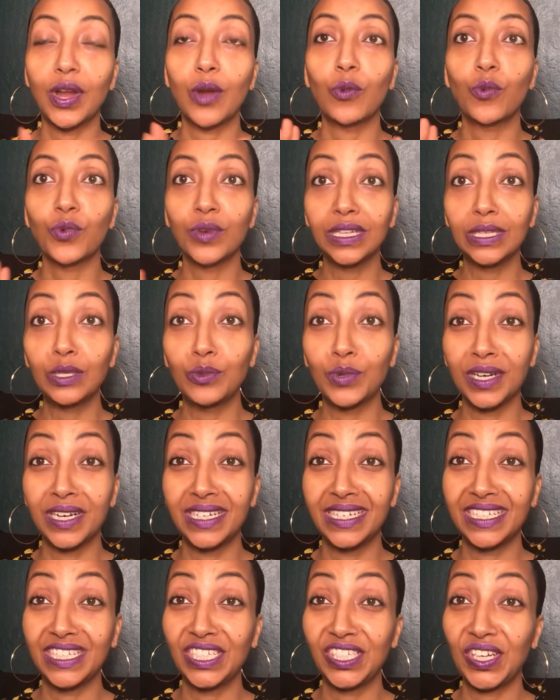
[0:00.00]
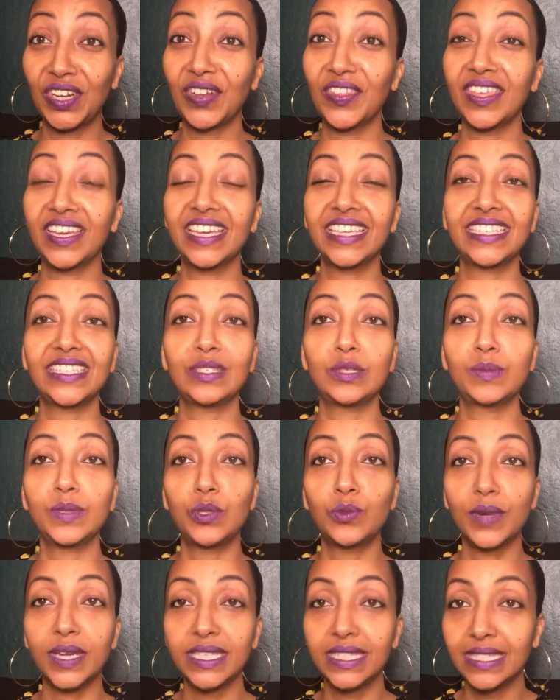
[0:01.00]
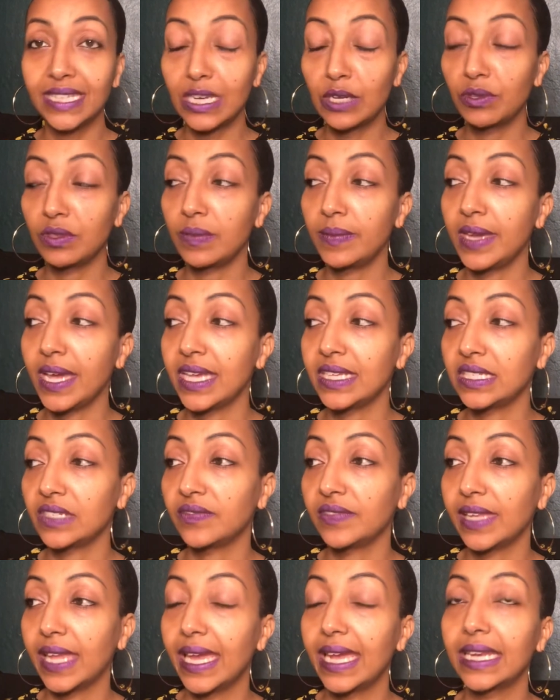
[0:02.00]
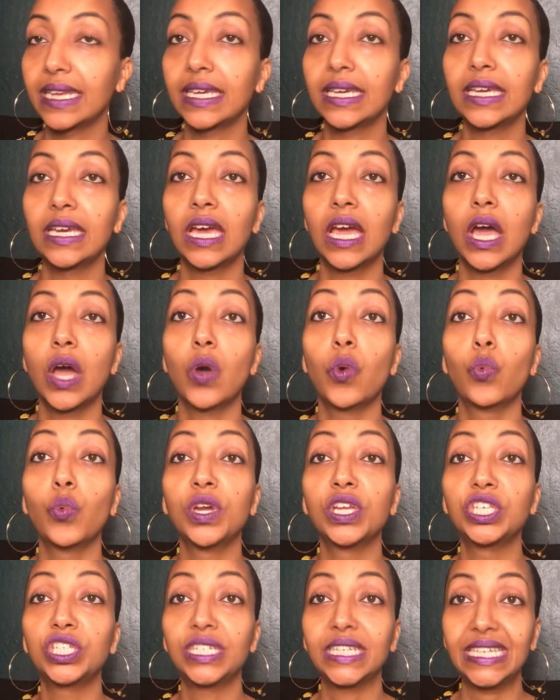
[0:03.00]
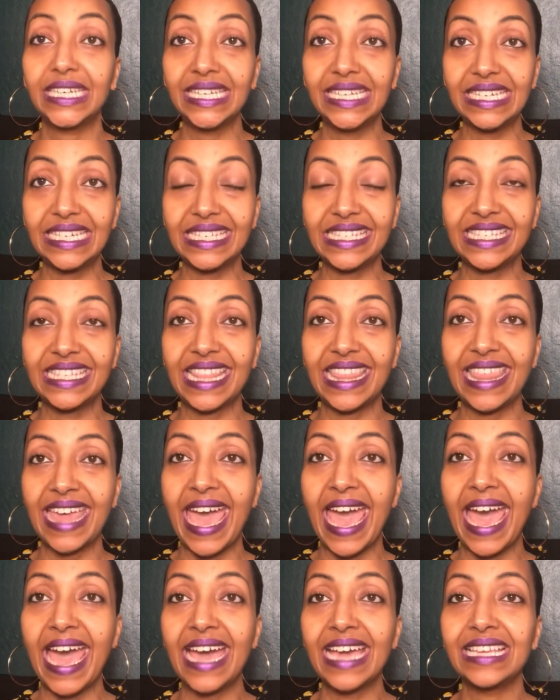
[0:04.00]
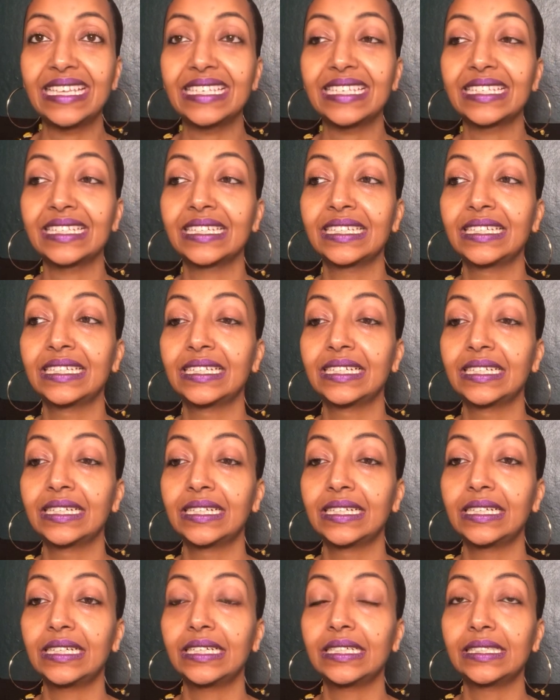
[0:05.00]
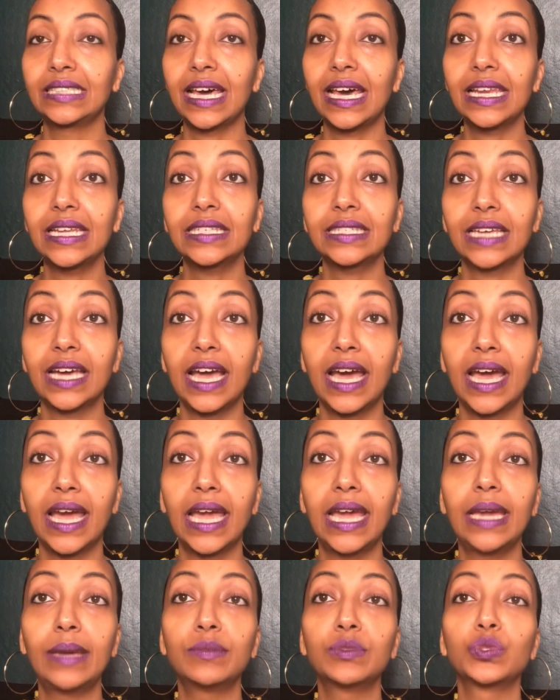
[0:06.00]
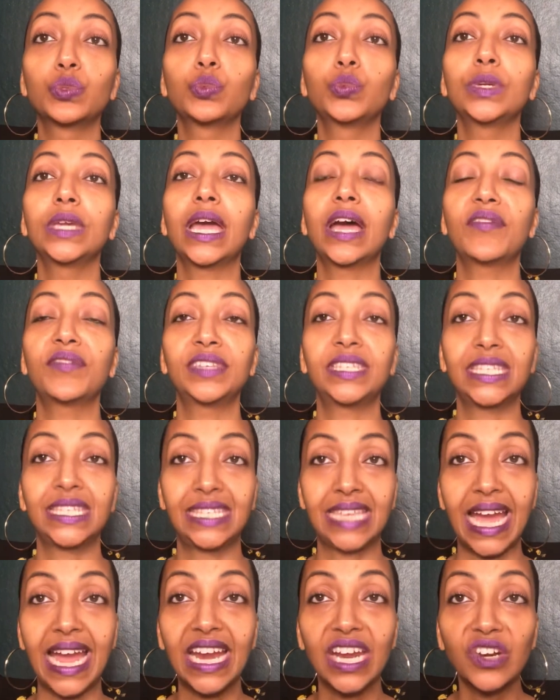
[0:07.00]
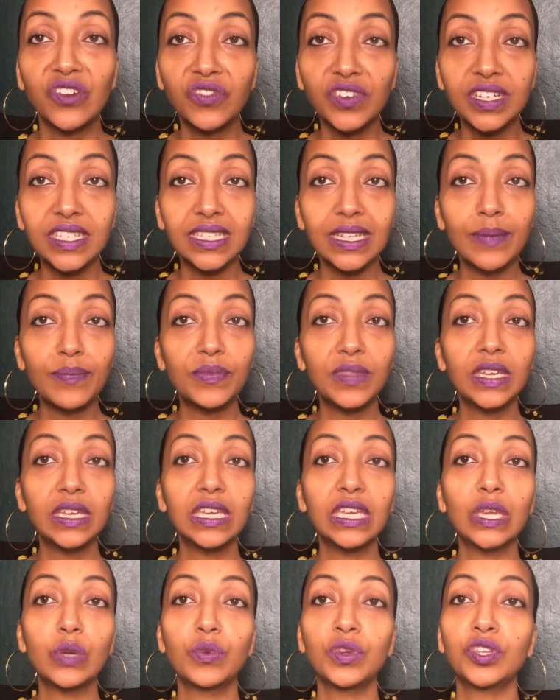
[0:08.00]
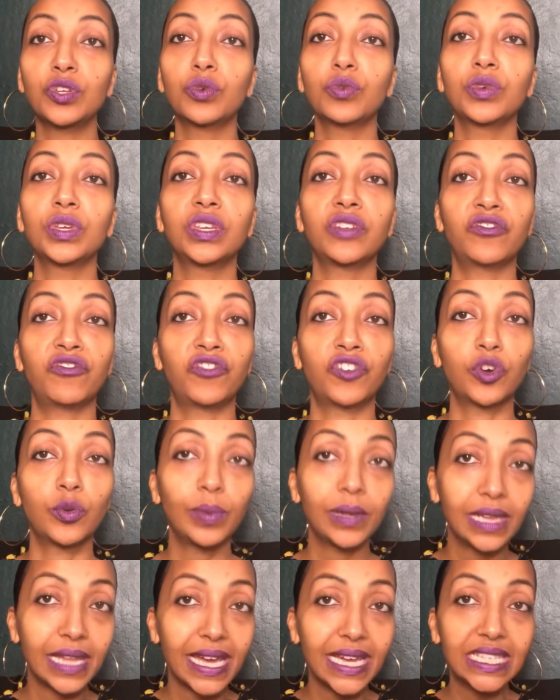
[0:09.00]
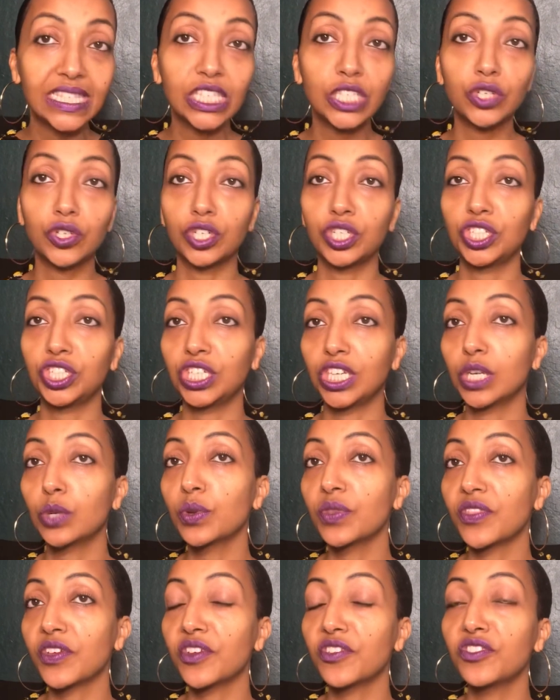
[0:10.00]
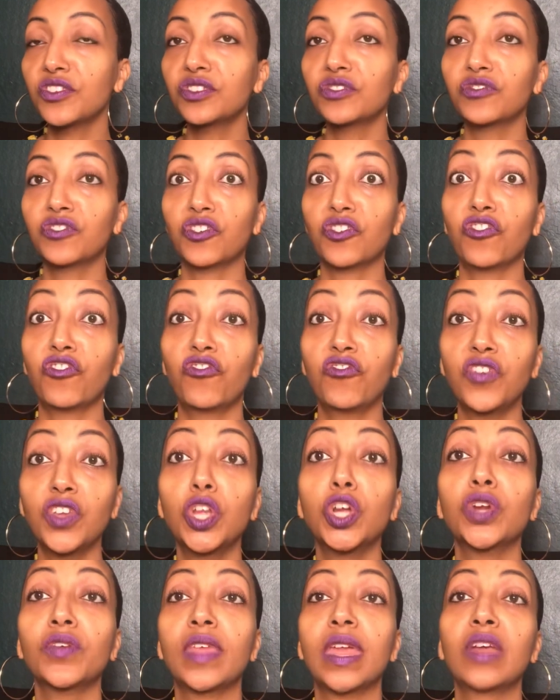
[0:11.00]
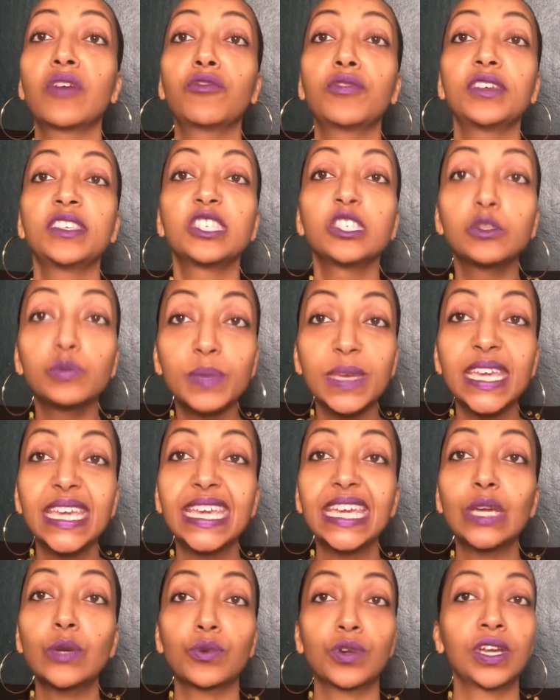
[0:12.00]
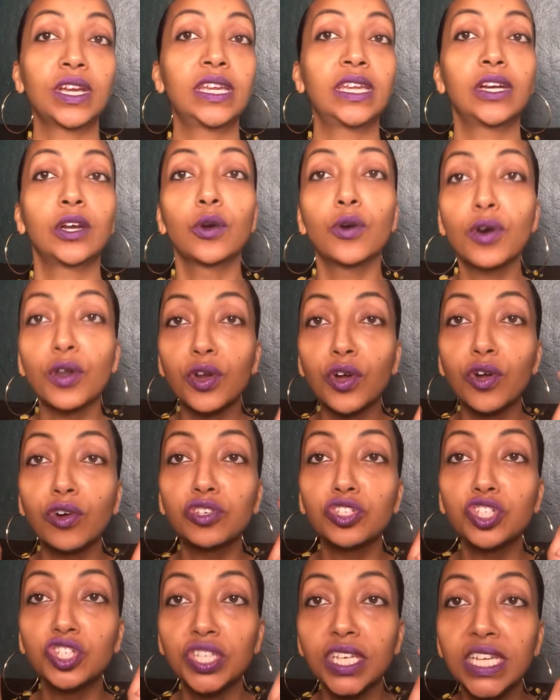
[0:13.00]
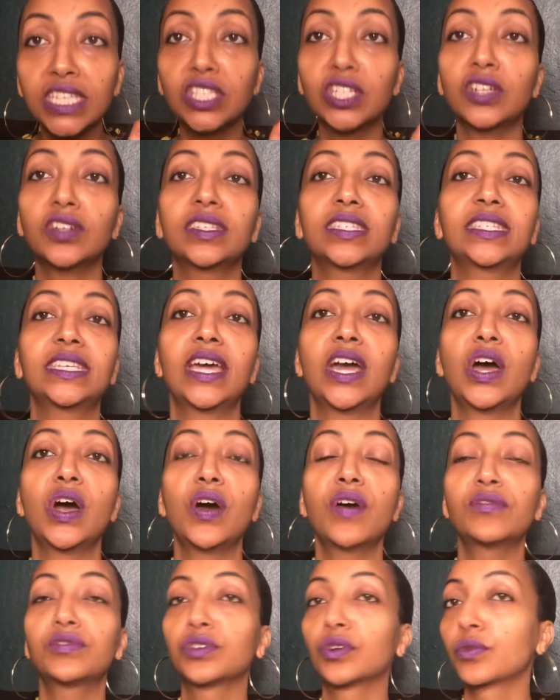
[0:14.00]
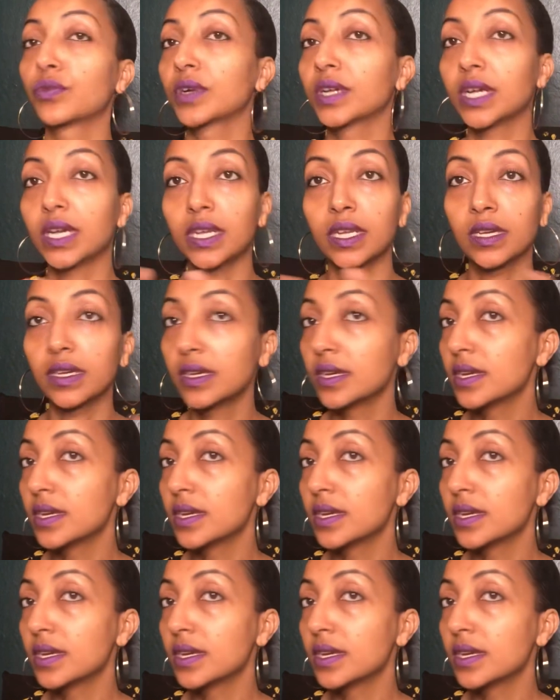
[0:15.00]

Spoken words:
I really wanted to share that because it's been resonating with me as of late, which is that a lot of times we have a desire for something and we don't want to verbalize it or share it with others for fear that if we speak it, we're going to quote unquote jinx ourselves, or we're going to